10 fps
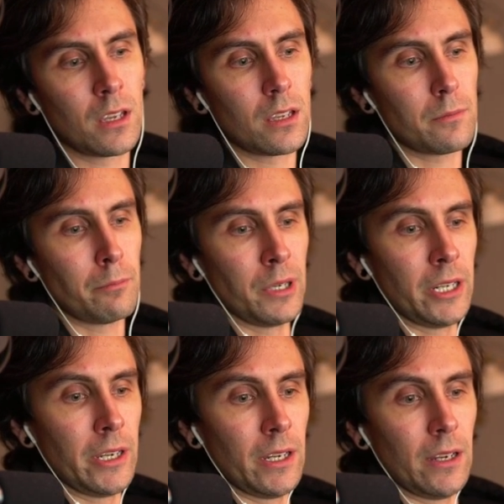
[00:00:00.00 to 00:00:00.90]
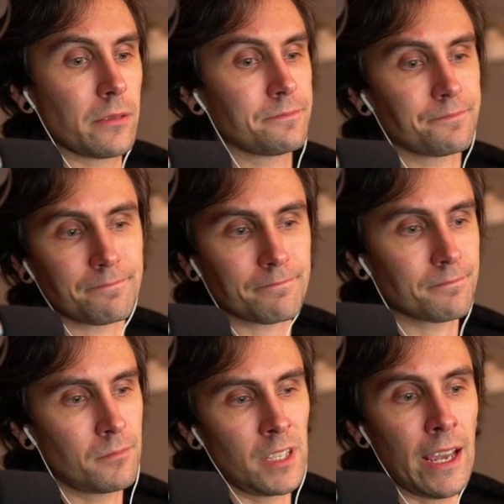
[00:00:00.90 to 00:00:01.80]
But
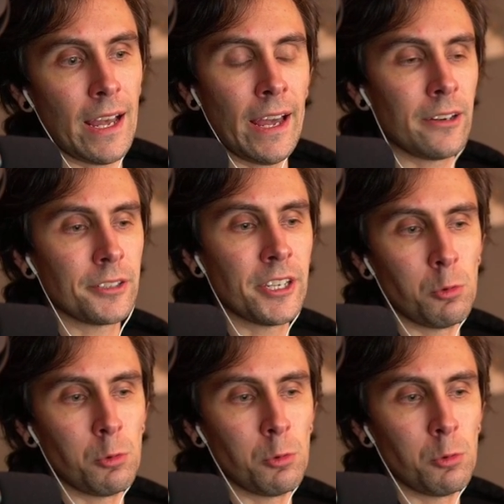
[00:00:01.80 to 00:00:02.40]
yeah, I don't know.